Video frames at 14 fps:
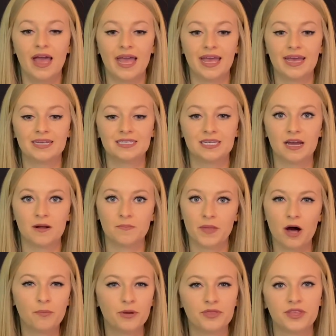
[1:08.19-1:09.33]
And
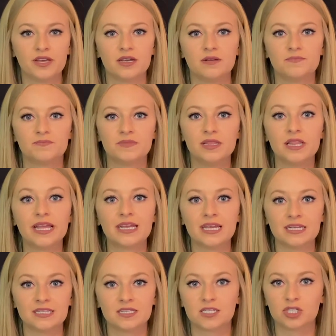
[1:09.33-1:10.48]
I'll put the link in the